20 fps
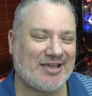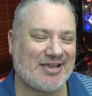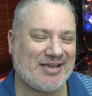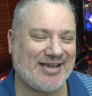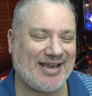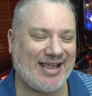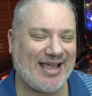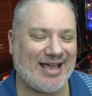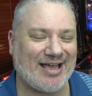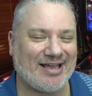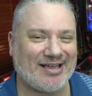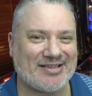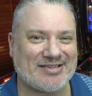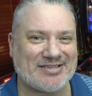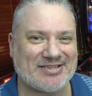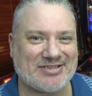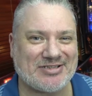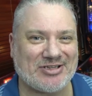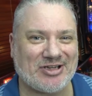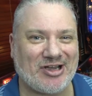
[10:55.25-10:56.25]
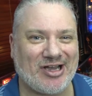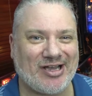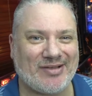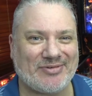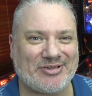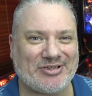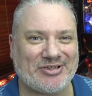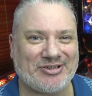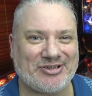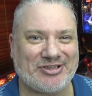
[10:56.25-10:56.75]
Now is the
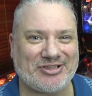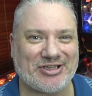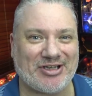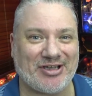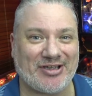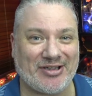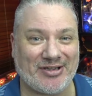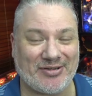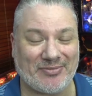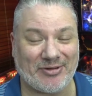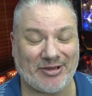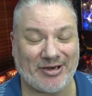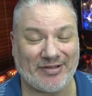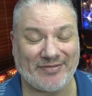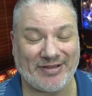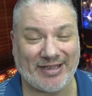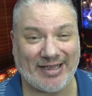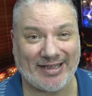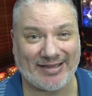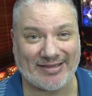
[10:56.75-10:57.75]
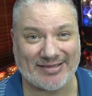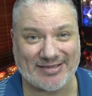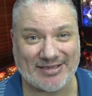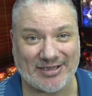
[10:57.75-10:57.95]
time to show you what I've done,